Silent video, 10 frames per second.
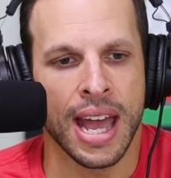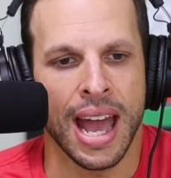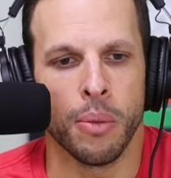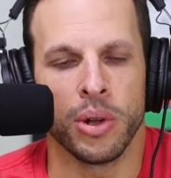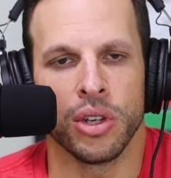
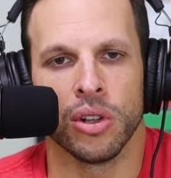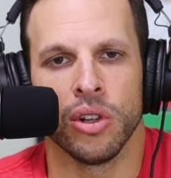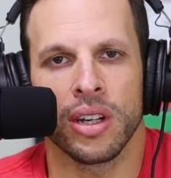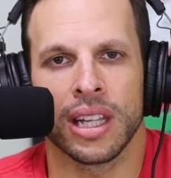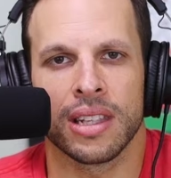And when you
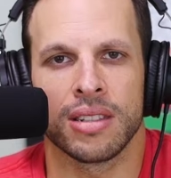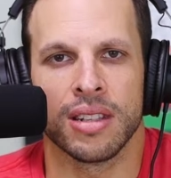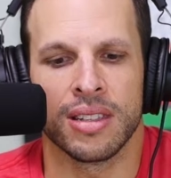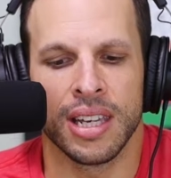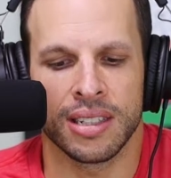look at the
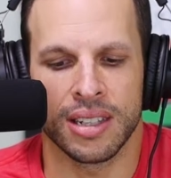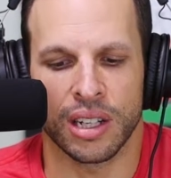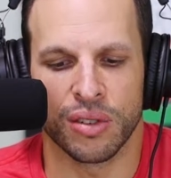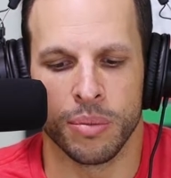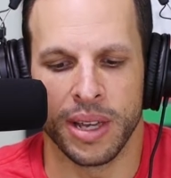
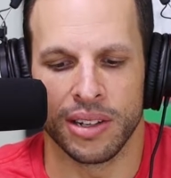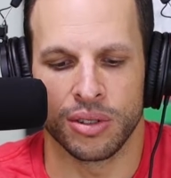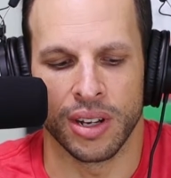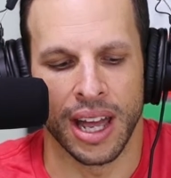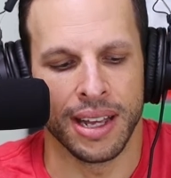statistics from
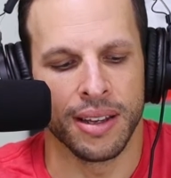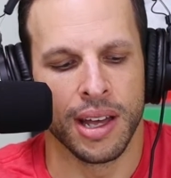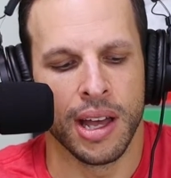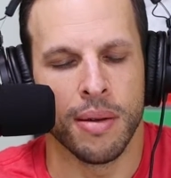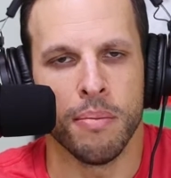yesterday,
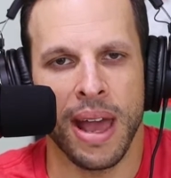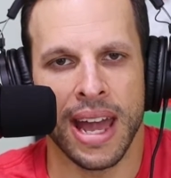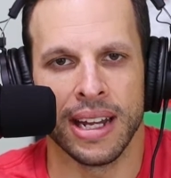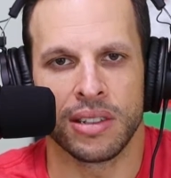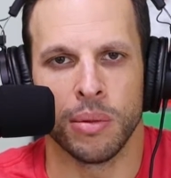
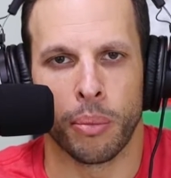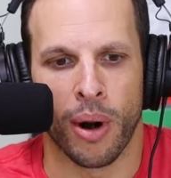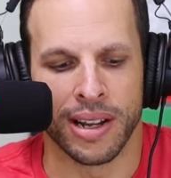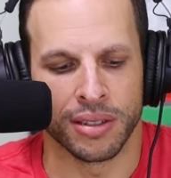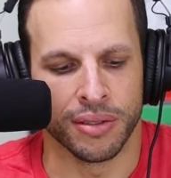man, it's
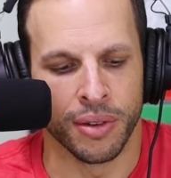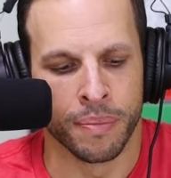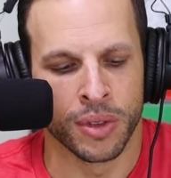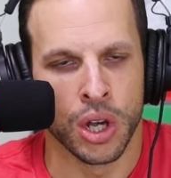impressive.